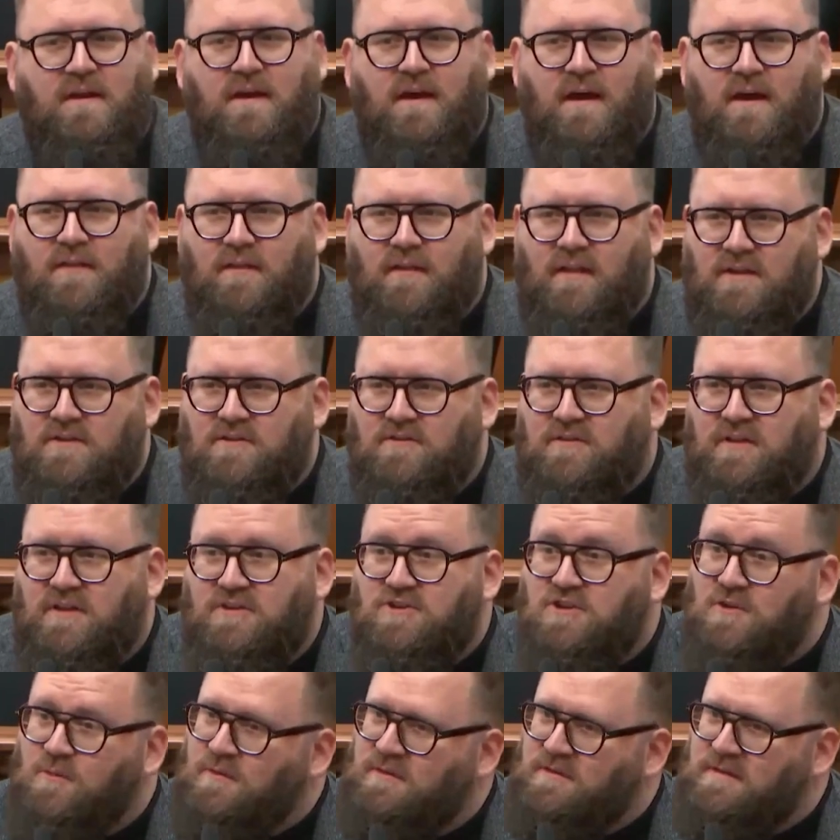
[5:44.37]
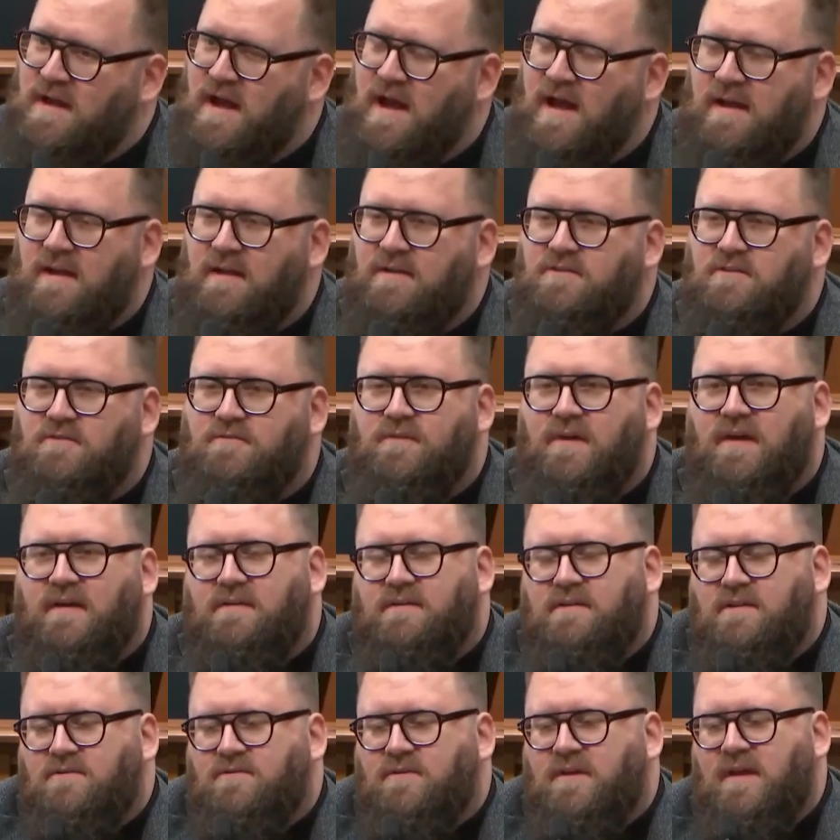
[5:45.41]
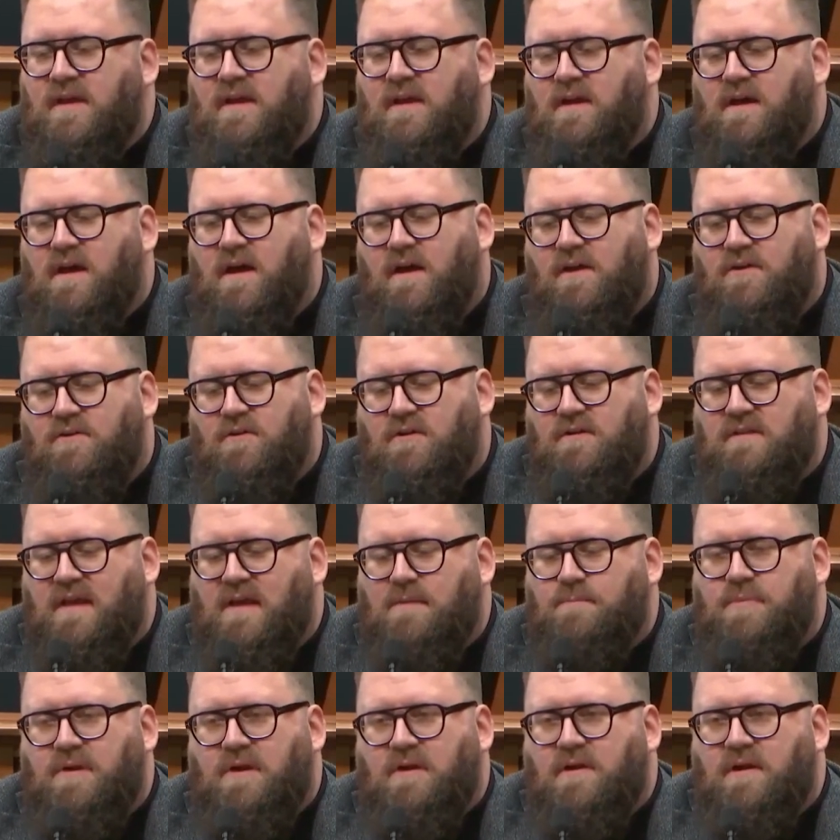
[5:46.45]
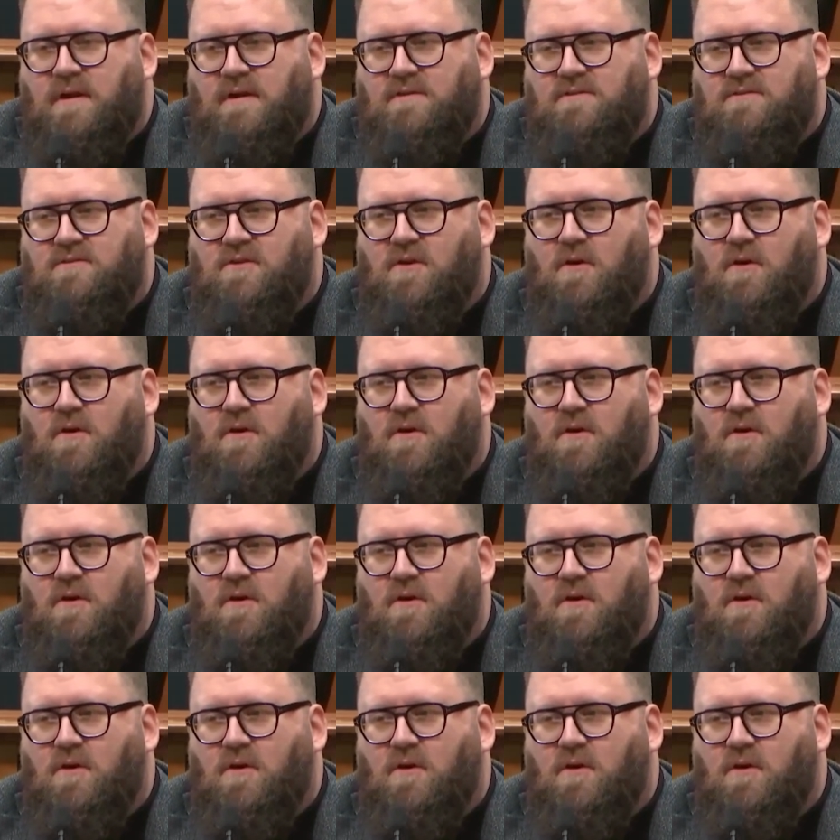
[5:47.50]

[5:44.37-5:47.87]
The legislature was not as effective during that period.